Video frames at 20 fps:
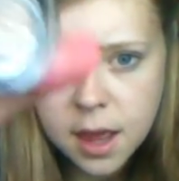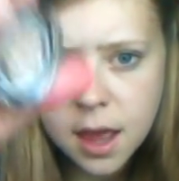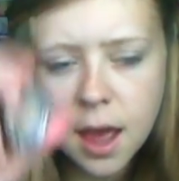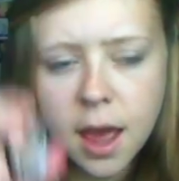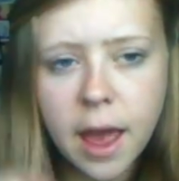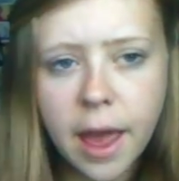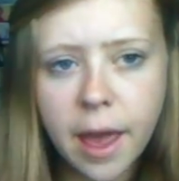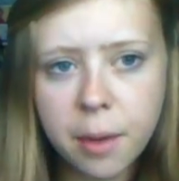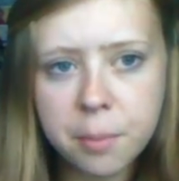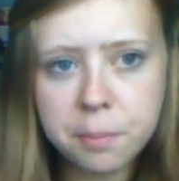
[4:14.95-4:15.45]

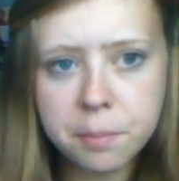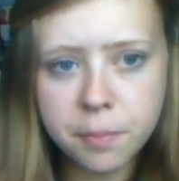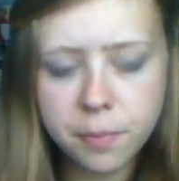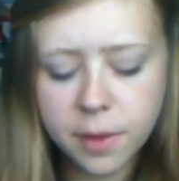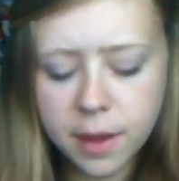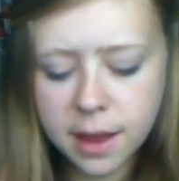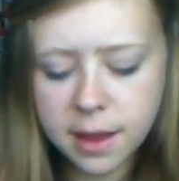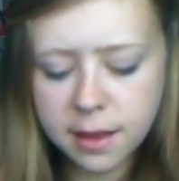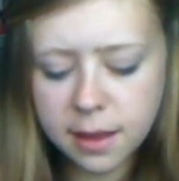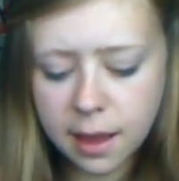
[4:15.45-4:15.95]

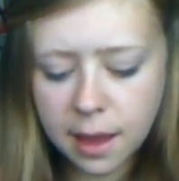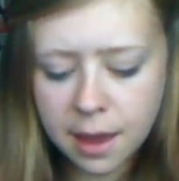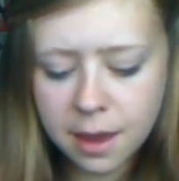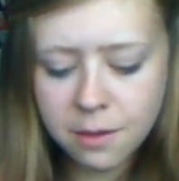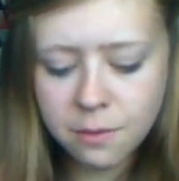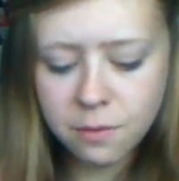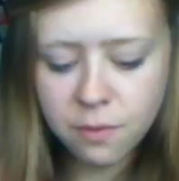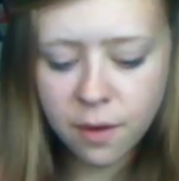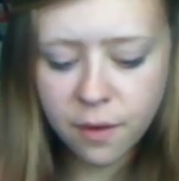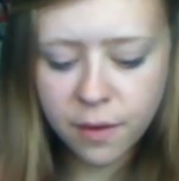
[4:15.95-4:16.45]

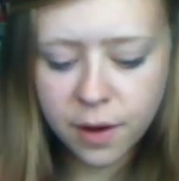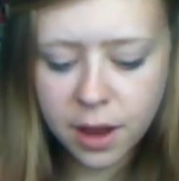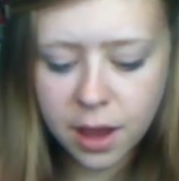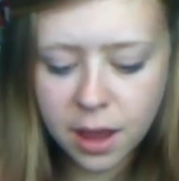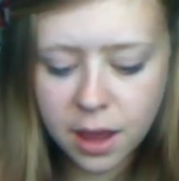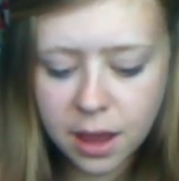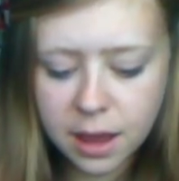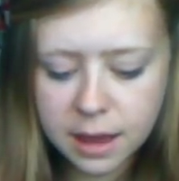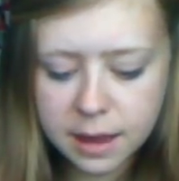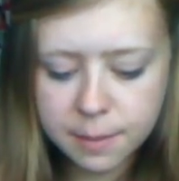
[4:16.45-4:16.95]

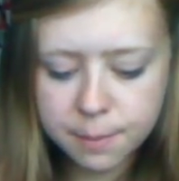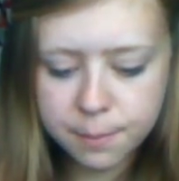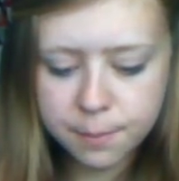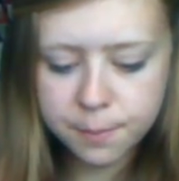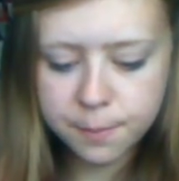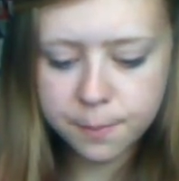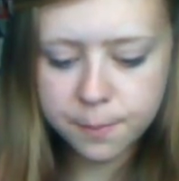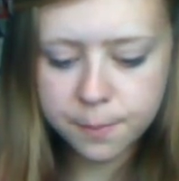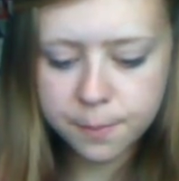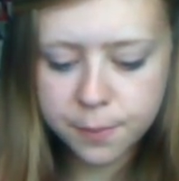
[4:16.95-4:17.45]
It's
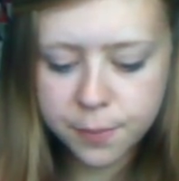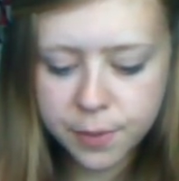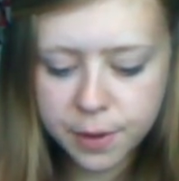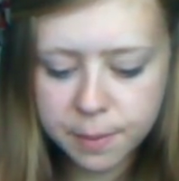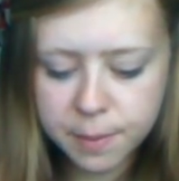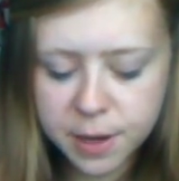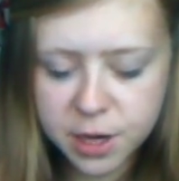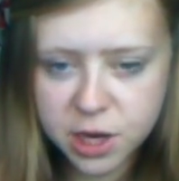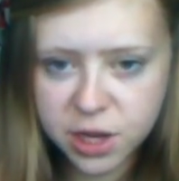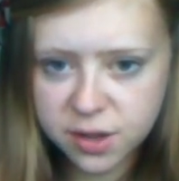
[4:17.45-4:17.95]
pretty
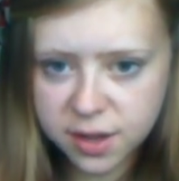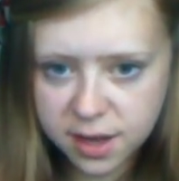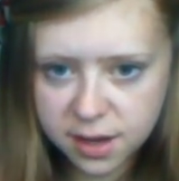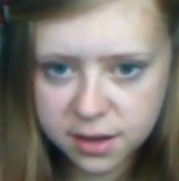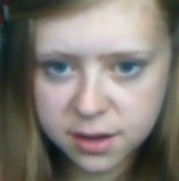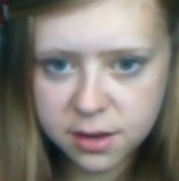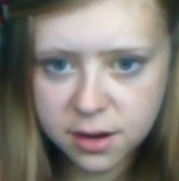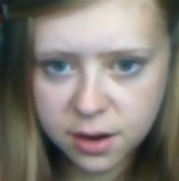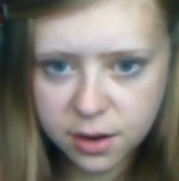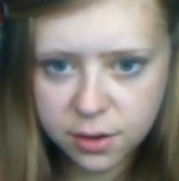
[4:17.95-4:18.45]
much skin
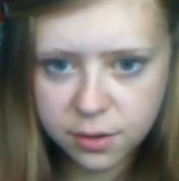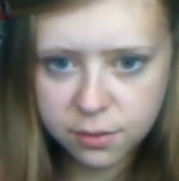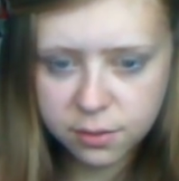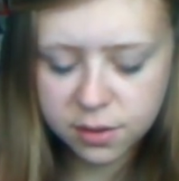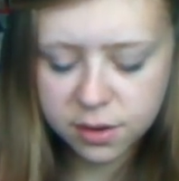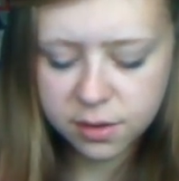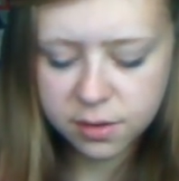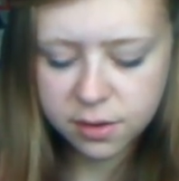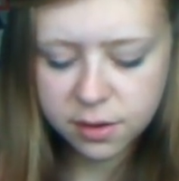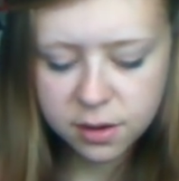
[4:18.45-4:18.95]
toned
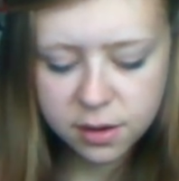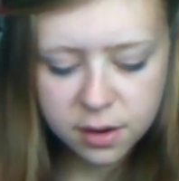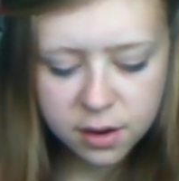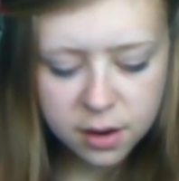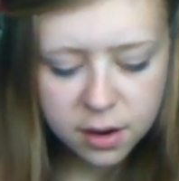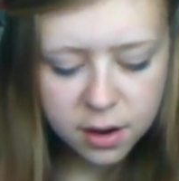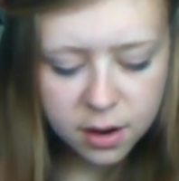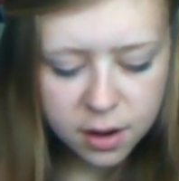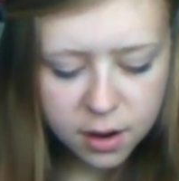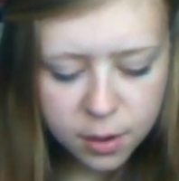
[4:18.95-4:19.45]

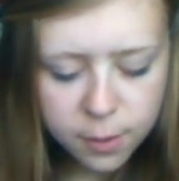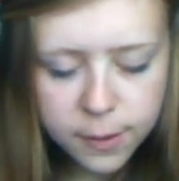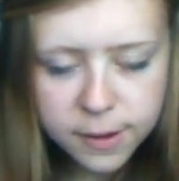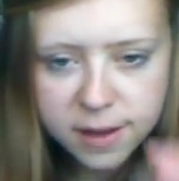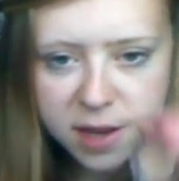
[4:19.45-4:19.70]
with